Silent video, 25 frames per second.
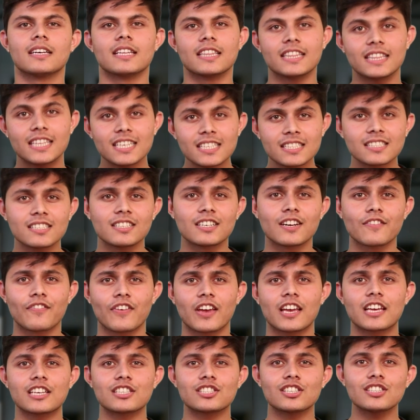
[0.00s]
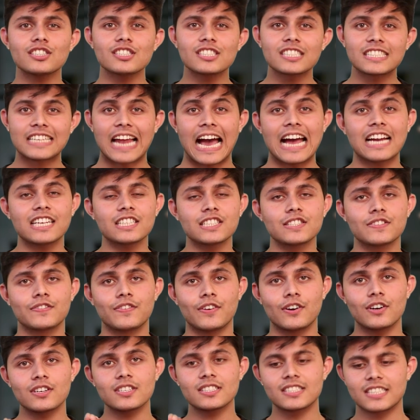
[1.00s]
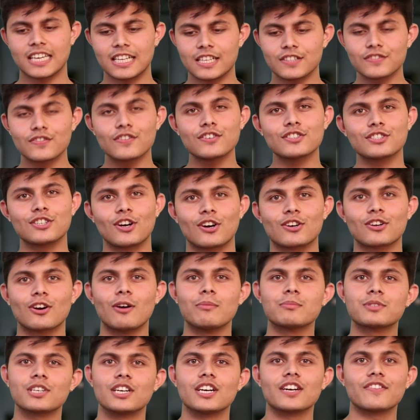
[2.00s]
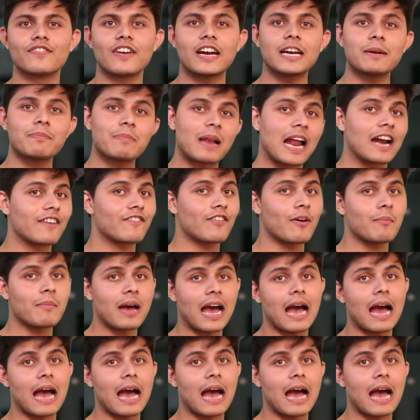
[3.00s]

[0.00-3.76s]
This certification stands for Salesforce.com Certified Platform